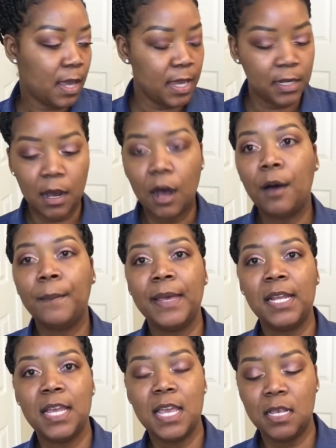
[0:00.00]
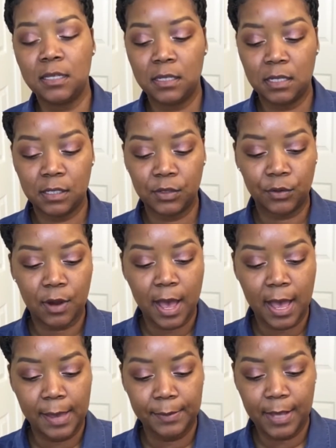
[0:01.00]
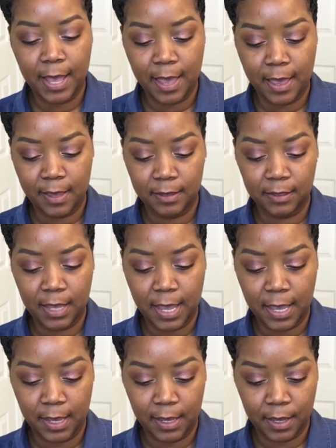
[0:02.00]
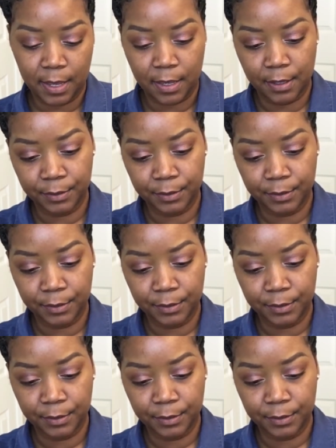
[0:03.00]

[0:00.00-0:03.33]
An almond is described as a